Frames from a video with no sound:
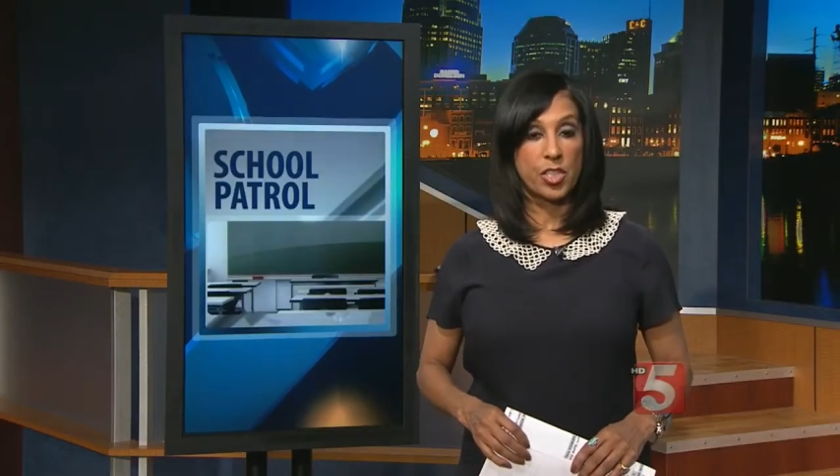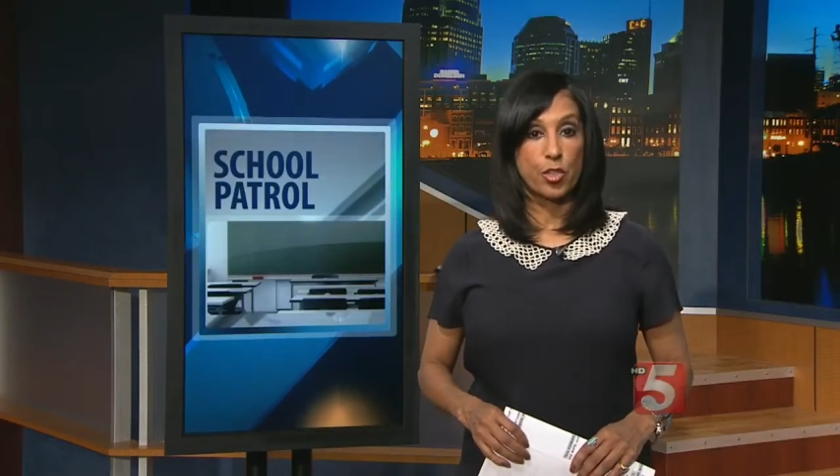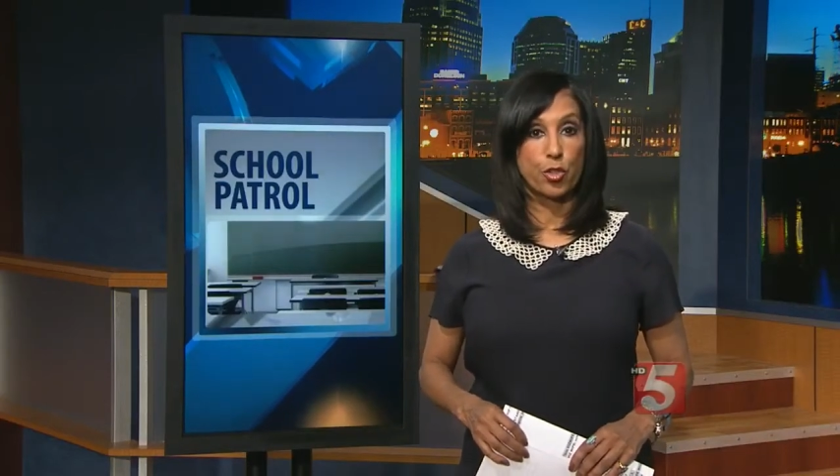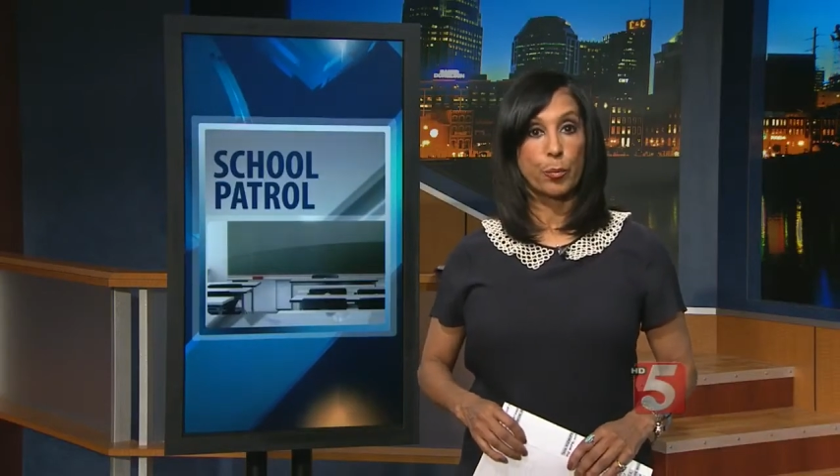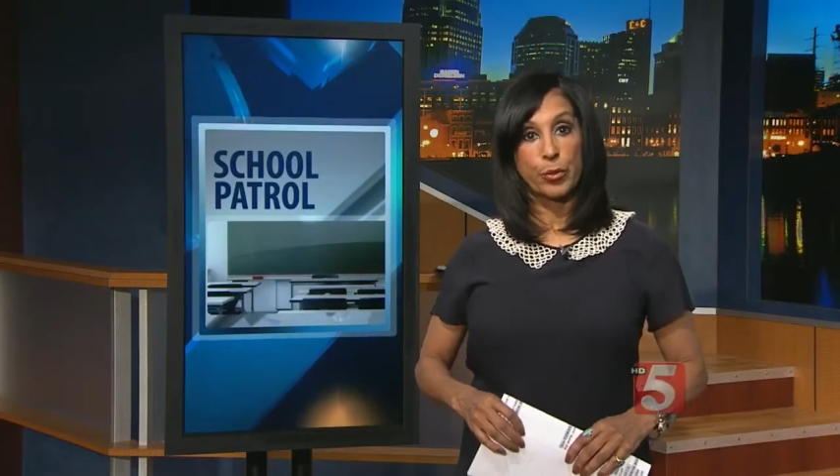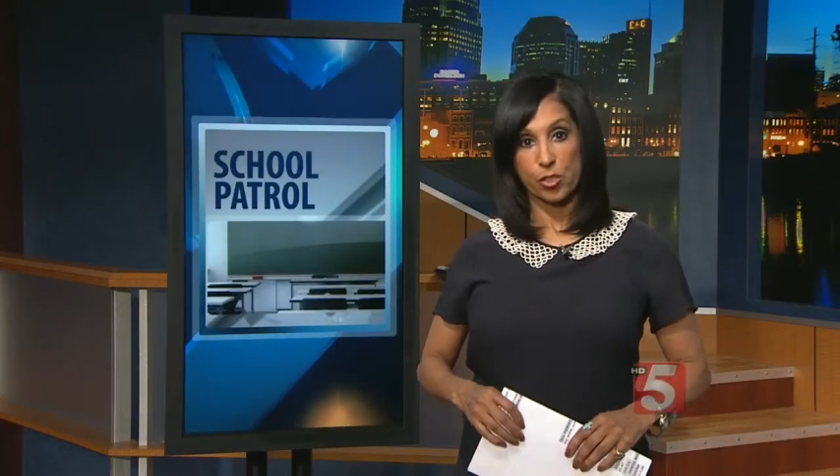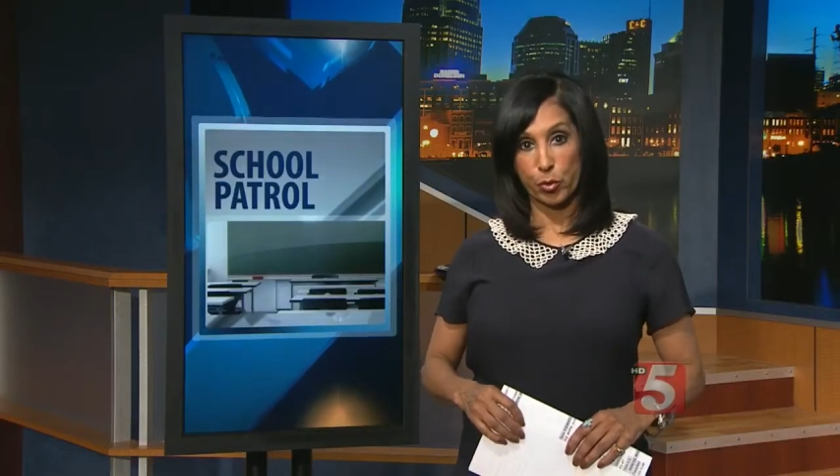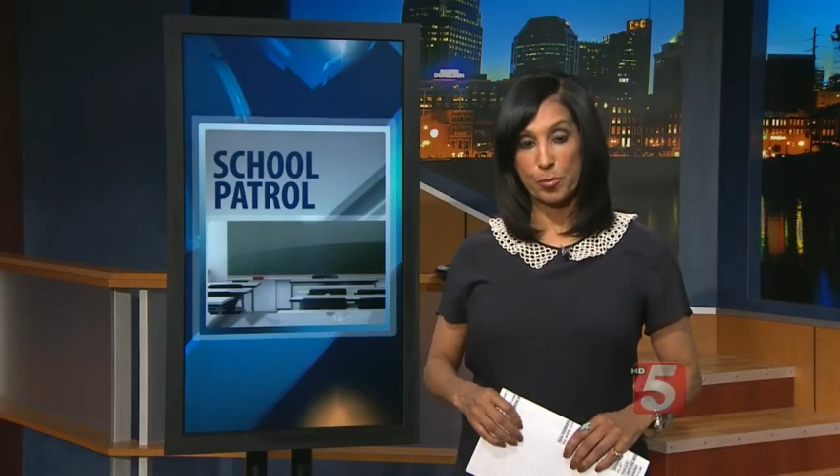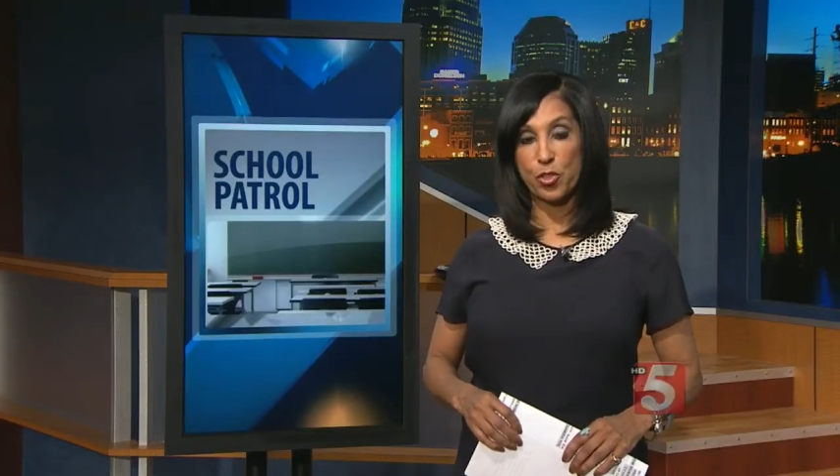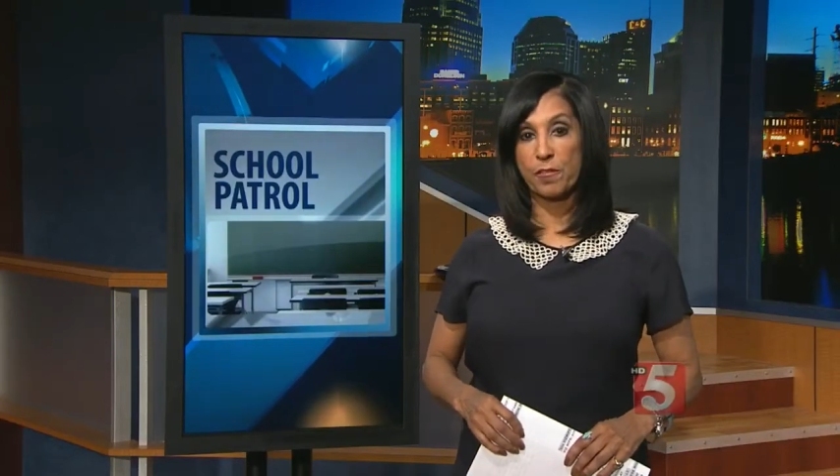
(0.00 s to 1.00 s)
to get your
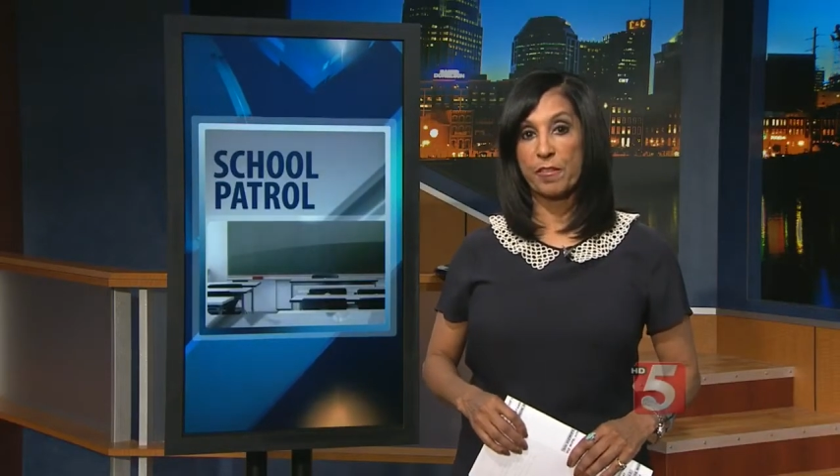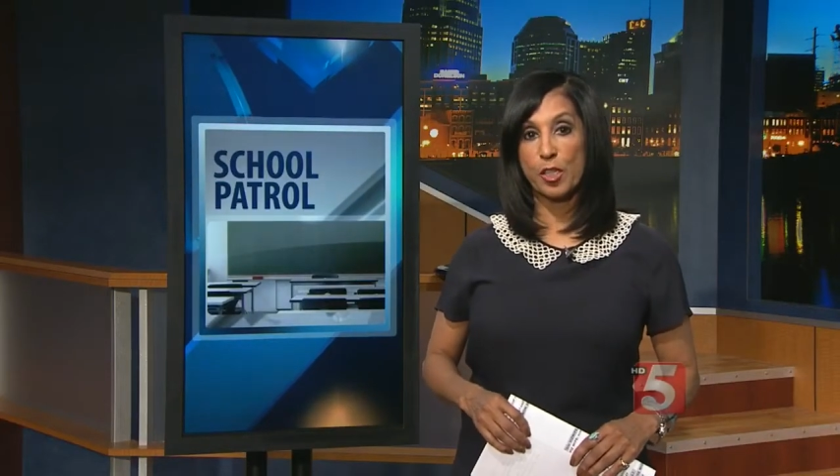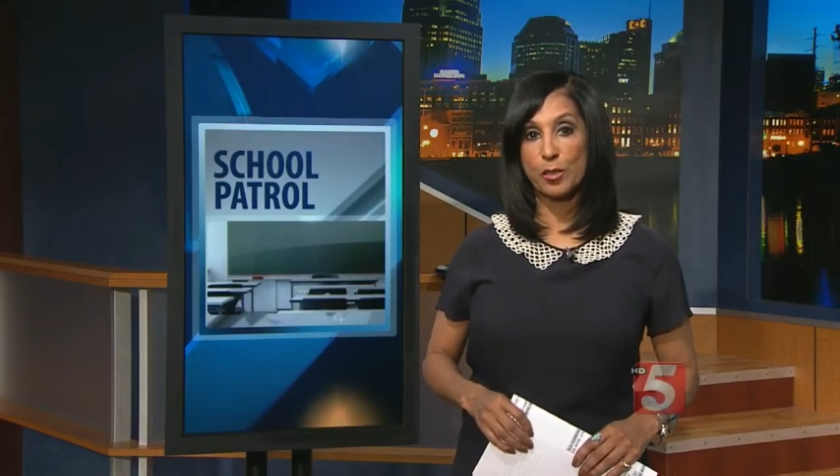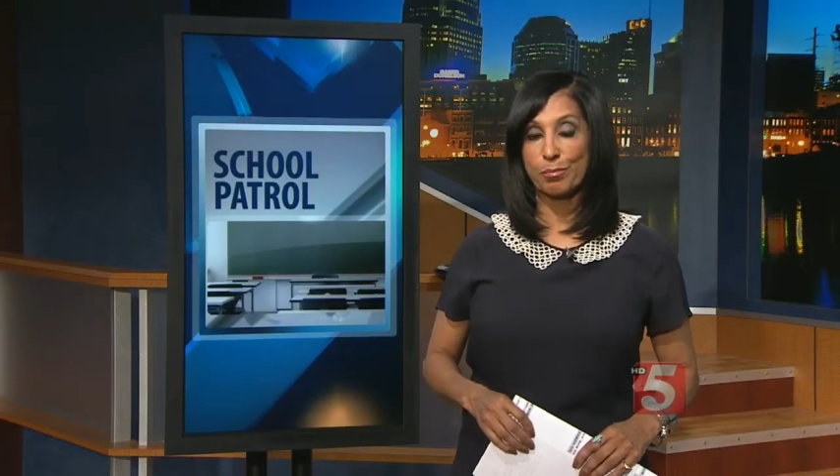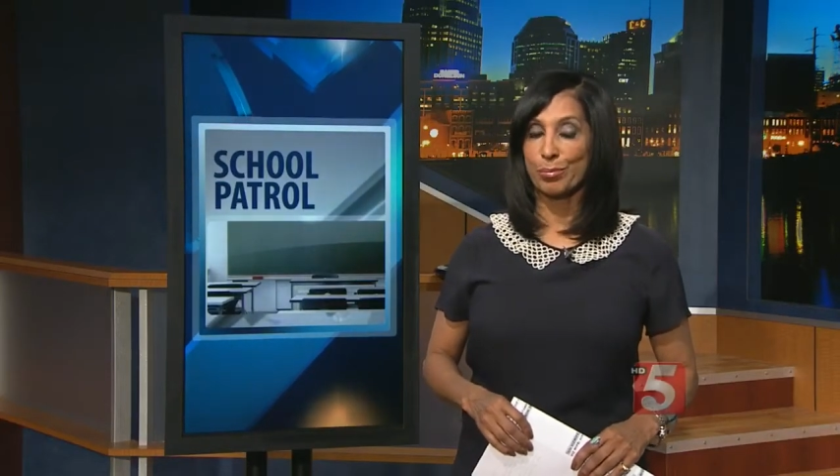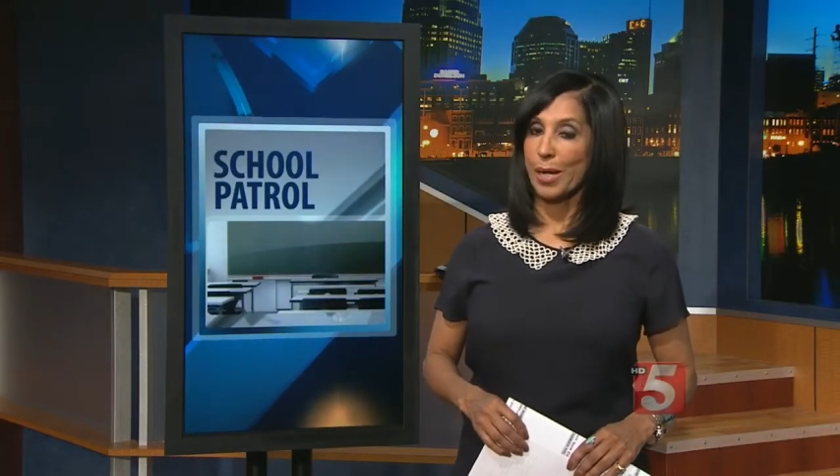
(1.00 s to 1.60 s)
prescription filled?